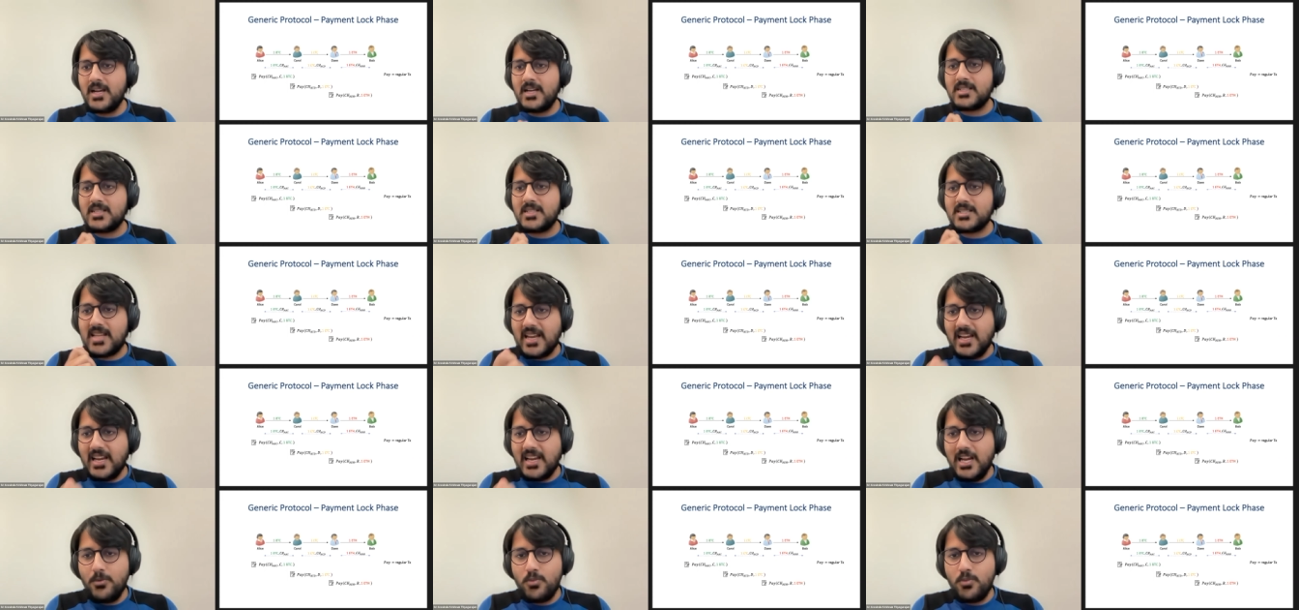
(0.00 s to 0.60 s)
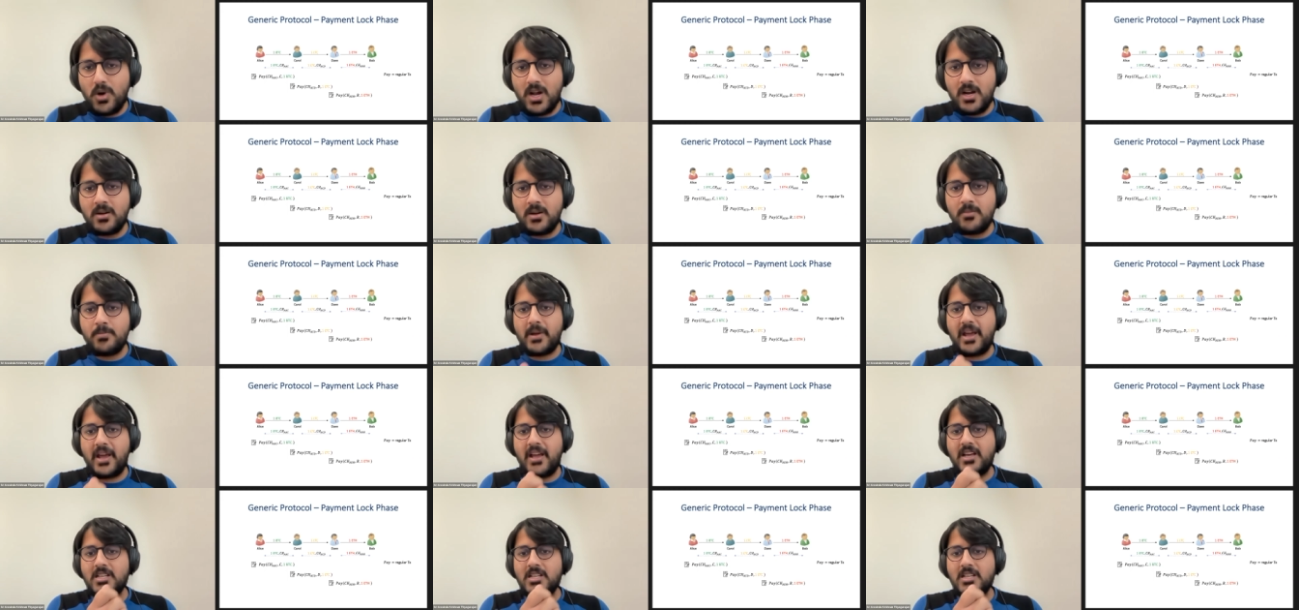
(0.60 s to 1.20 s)
The second
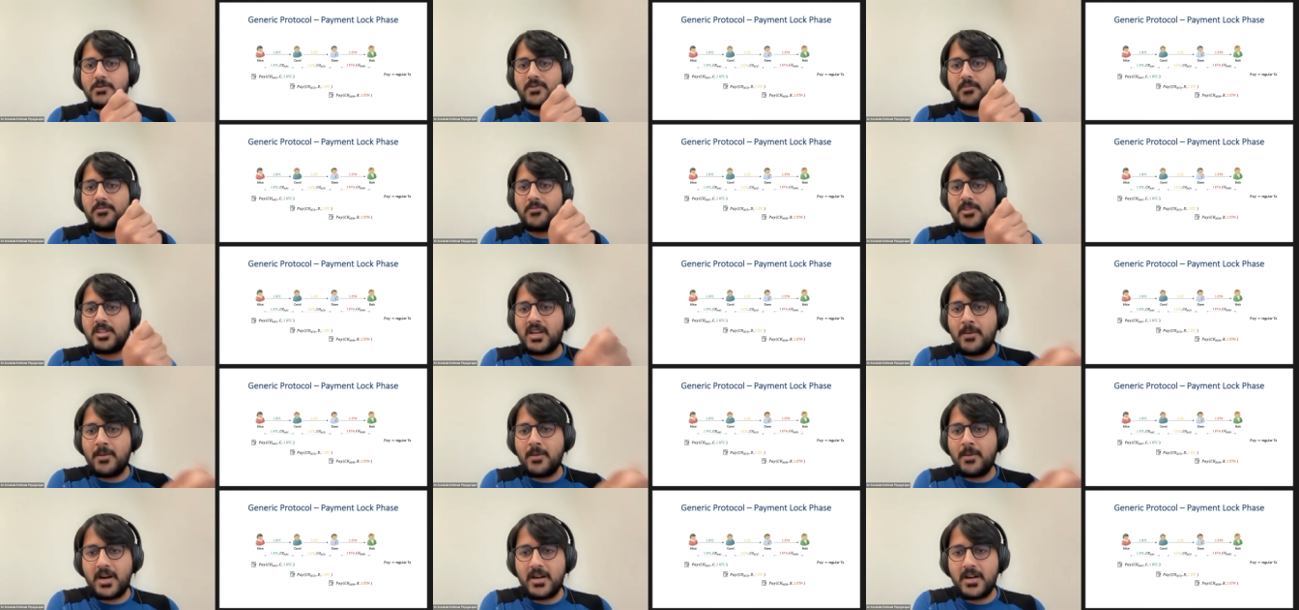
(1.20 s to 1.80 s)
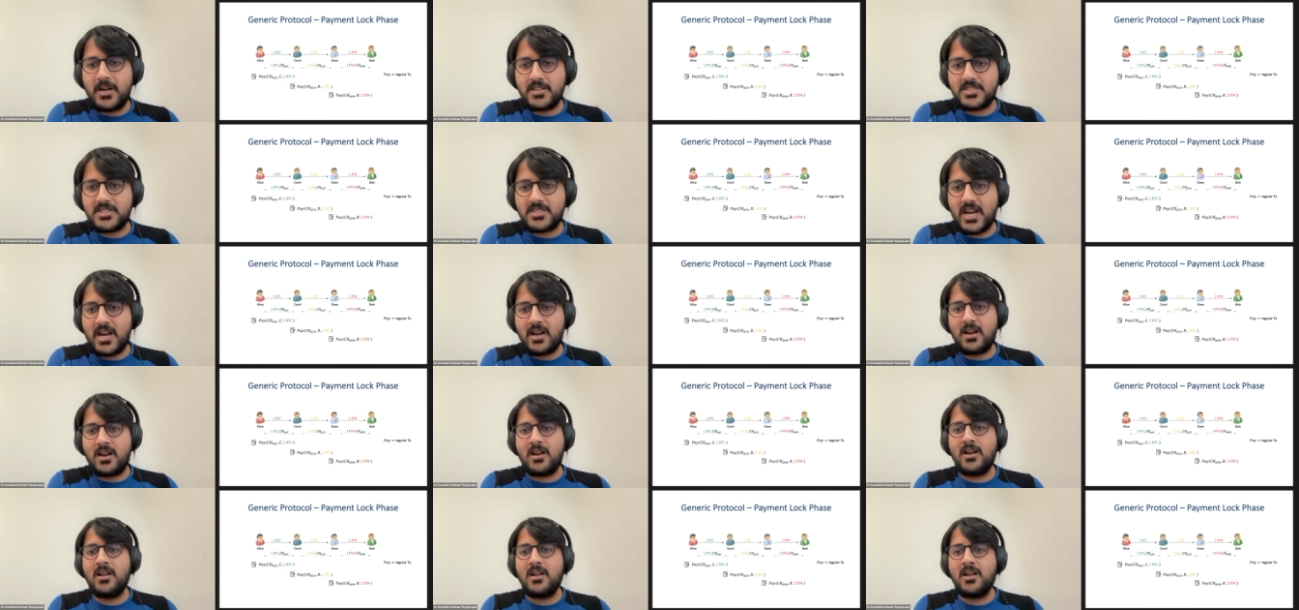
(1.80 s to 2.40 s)
one pays from the three-party
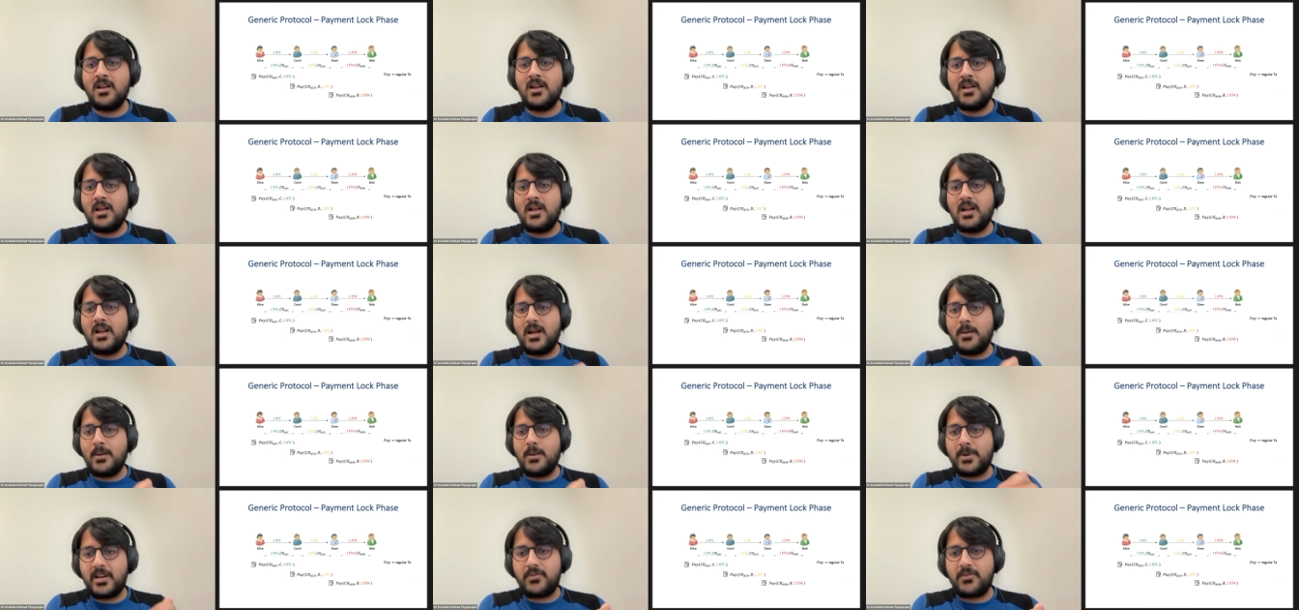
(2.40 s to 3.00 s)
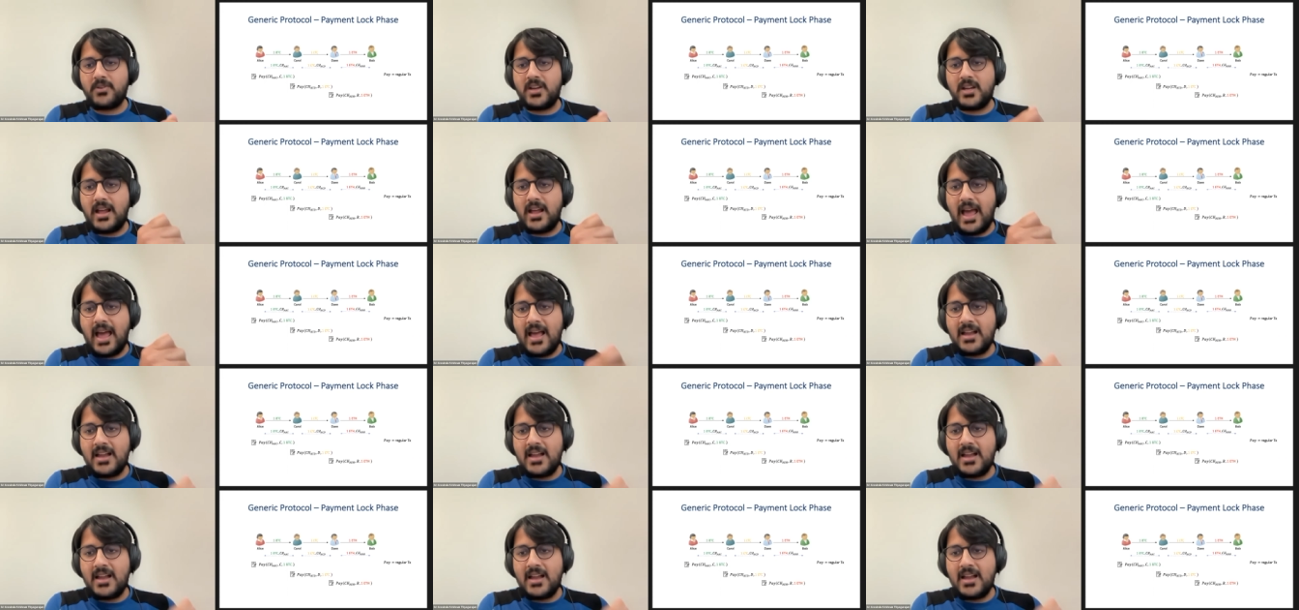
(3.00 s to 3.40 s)
channel between